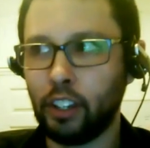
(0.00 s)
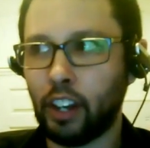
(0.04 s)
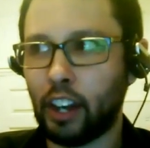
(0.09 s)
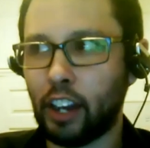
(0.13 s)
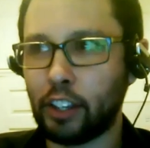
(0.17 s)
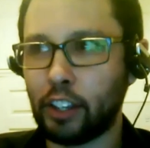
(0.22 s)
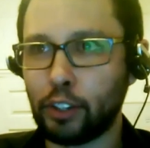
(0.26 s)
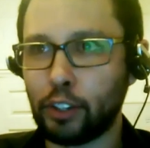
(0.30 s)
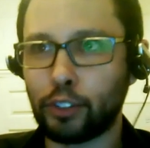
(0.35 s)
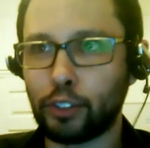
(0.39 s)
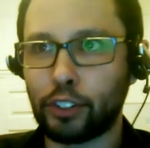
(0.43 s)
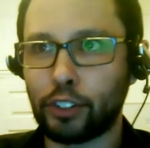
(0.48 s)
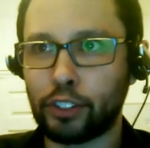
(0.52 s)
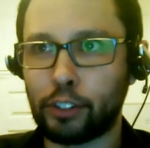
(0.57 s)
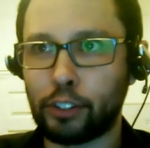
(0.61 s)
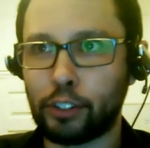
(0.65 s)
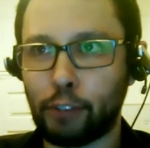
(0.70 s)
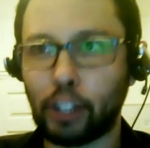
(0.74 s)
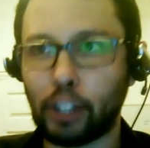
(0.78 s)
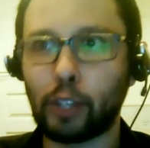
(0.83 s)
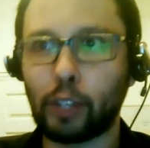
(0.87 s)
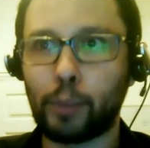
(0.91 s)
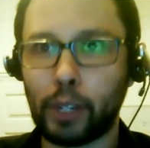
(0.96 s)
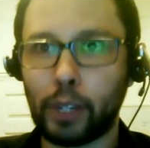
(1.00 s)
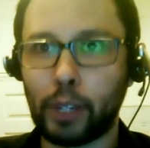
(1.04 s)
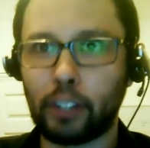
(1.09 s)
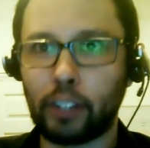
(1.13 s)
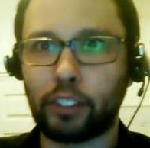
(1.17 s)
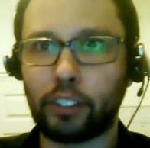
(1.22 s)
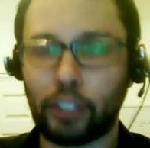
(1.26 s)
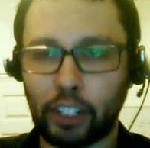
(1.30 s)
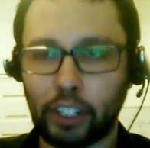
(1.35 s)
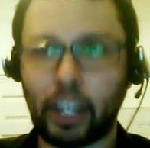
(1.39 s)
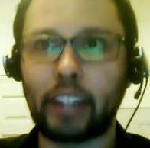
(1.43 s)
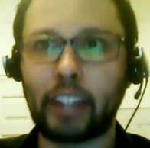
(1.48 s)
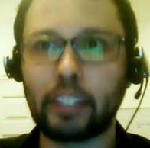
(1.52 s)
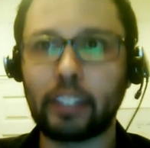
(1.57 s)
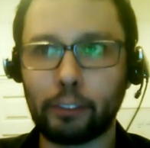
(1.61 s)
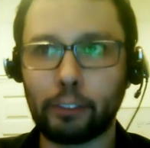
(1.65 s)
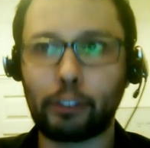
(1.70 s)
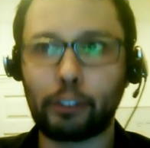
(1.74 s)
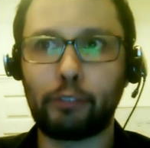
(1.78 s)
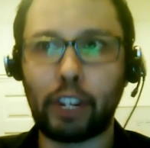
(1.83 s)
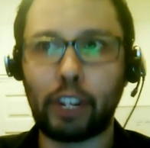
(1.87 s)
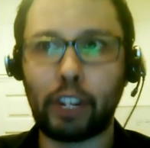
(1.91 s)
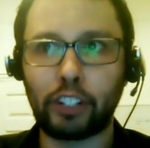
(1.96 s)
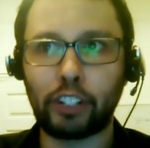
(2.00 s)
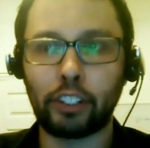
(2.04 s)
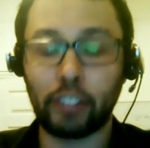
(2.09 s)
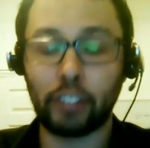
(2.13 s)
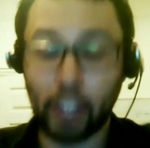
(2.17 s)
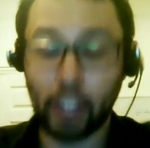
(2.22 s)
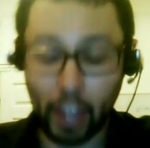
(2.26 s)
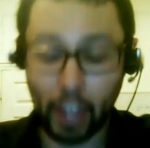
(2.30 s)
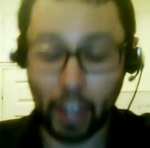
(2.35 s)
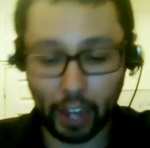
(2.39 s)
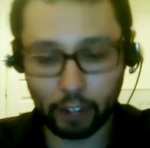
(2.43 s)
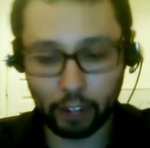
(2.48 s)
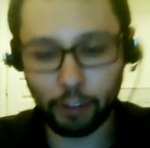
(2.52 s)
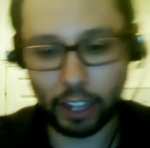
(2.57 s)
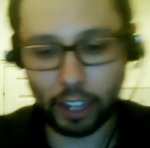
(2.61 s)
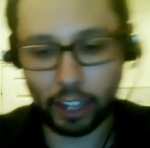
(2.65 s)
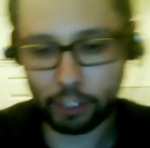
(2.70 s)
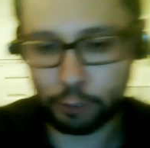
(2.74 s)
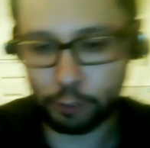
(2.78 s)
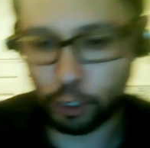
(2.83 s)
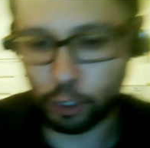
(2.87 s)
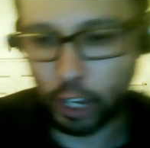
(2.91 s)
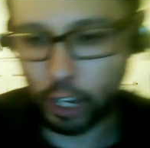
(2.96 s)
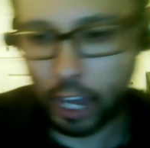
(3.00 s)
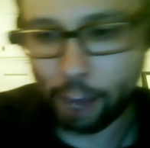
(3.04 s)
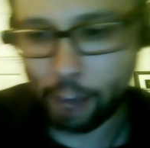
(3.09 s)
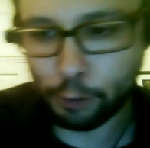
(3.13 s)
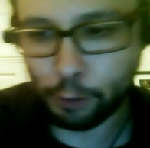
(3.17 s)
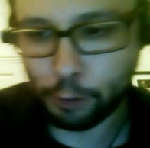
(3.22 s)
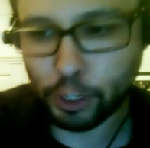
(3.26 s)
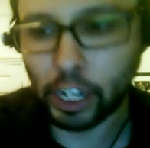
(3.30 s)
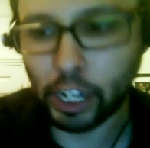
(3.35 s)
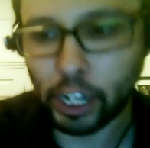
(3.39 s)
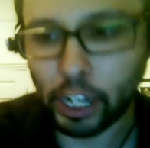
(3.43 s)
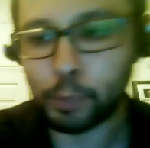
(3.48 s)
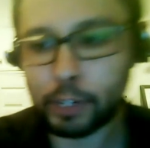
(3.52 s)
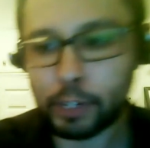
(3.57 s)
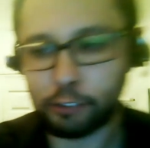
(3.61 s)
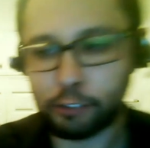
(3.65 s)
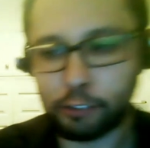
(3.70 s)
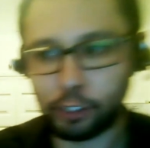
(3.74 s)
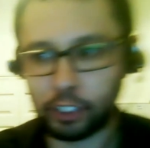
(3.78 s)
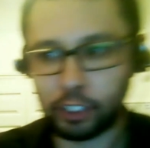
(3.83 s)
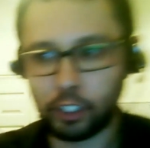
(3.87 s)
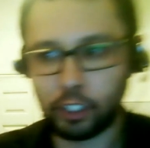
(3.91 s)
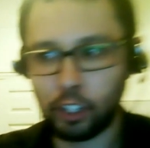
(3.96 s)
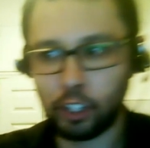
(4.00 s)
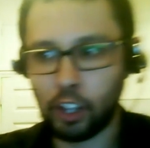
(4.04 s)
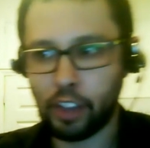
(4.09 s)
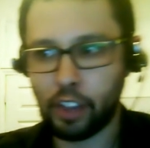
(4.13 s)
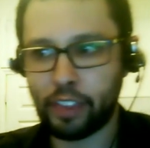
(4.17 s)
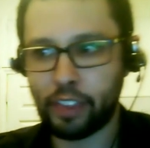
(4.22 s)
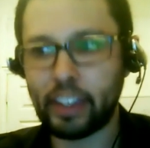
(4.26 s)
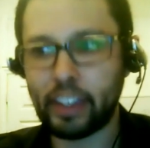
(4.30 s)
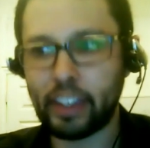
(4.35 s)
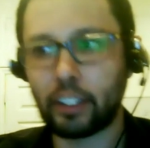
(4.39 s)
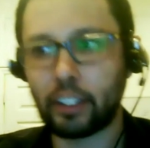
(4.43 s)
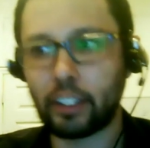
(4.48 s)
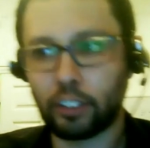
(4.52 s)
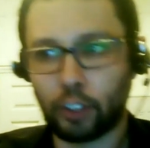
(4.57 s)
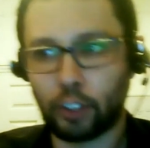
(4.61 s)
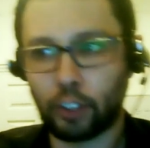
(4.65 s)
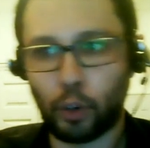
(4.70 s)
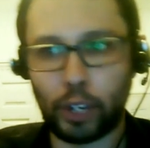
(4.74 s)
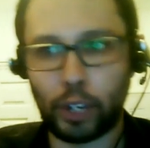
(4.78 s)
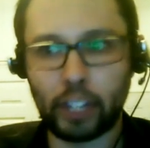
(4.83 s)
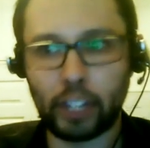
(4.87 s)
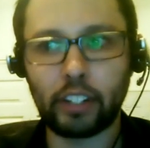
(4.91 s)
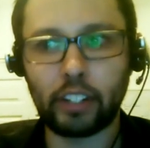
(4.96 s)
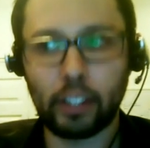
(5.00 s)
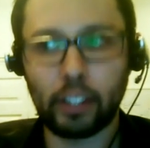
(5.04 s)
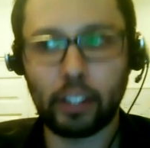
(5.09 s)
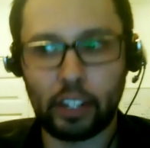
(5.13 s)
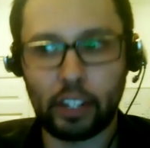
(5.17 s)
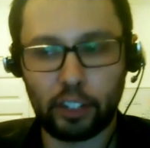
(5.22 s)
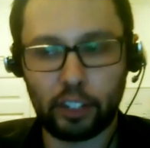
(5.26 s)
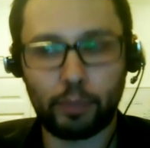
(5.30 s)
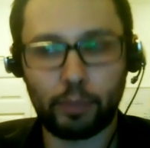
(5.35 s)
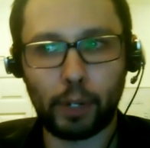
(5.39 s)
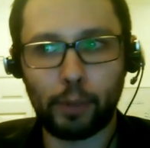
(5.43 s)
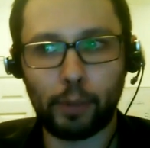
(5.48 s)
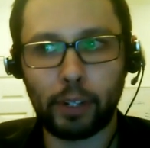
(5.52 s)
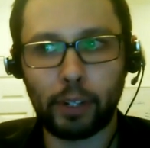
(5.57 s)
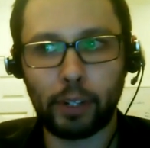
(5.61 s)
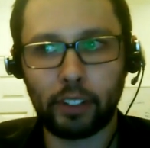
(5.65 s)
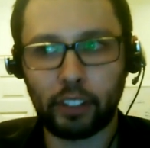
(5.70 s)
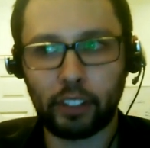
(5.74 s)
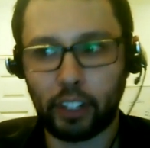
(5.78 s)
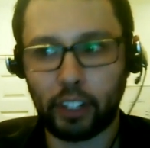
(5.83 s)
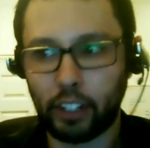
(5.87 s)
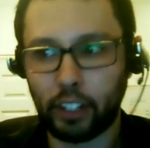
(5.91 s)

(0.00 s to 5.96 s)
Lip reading: users developing certain kinds of conventions, and in fact, if you tell them different things going into the experiment,